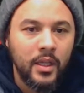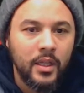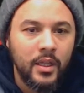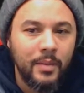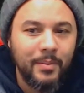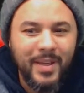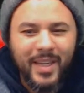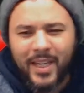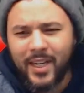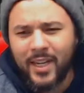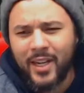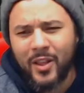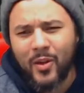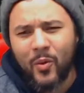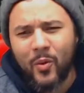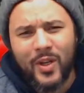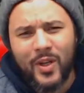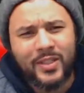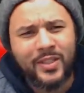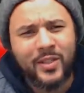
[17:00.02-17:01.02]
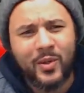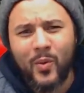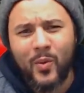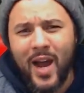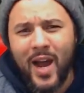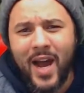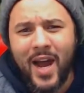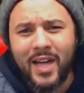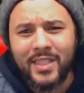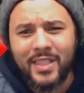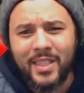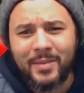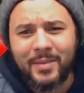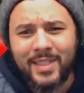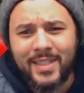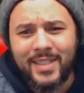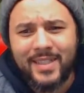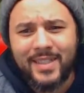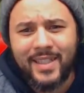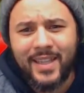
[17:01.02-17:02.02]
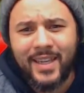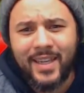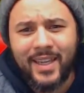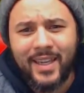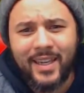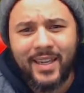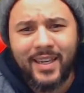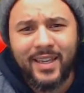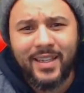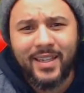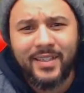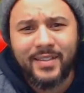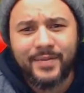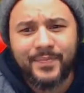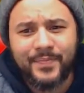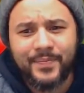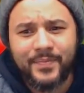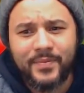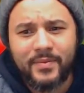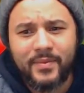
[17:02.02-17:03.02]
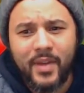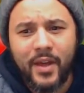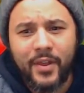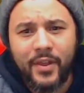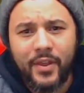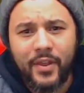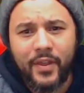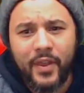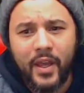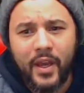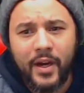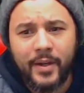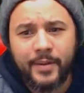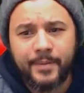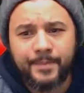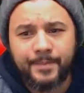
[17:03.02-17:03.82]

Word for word: Me get another ones to watch. That'd be sick. Nothing there.